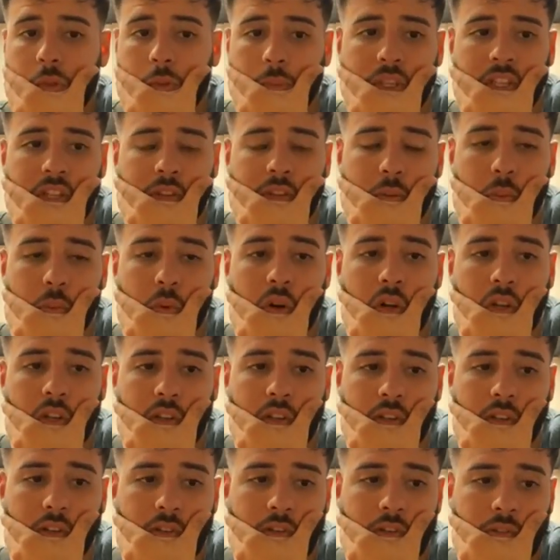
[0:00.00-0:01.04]
we had the
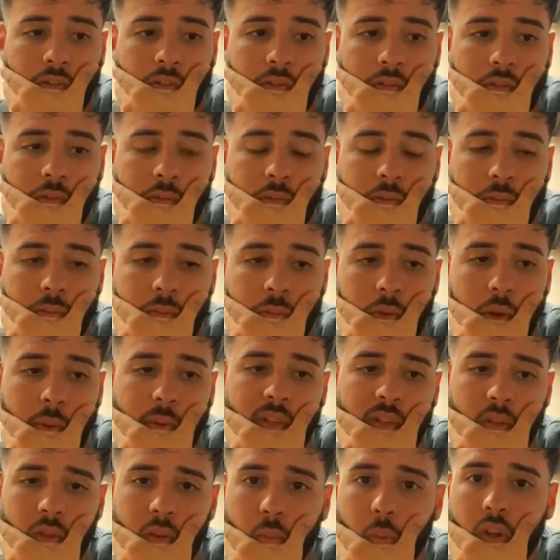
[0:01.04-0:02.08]
one
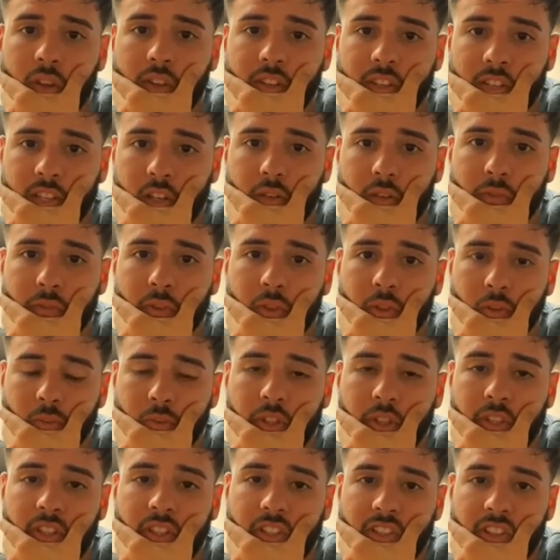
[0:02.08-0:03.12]
we did the one deal for the
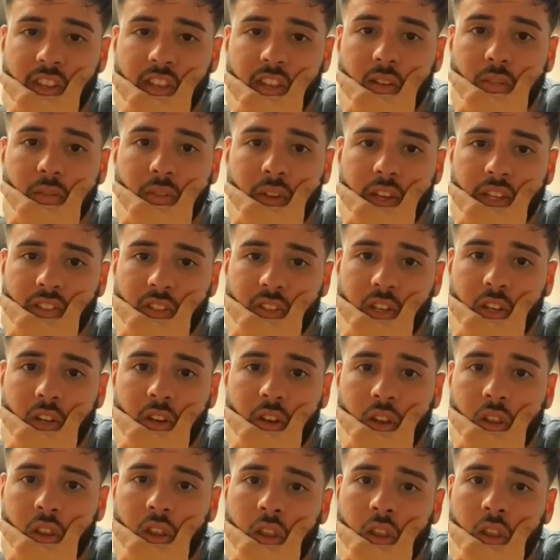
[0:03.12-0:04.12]
real estate investor.